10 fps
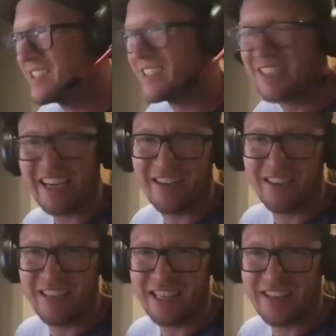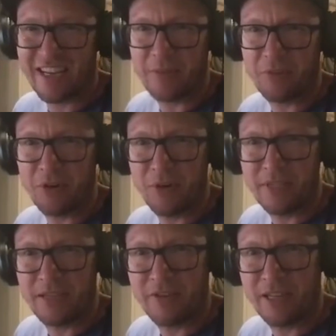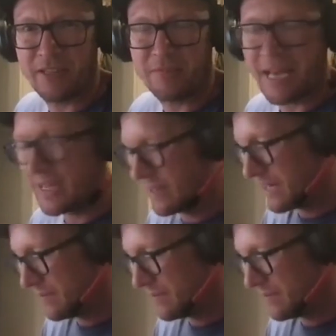is kind of pro, isn't it? Right? It's Maglev,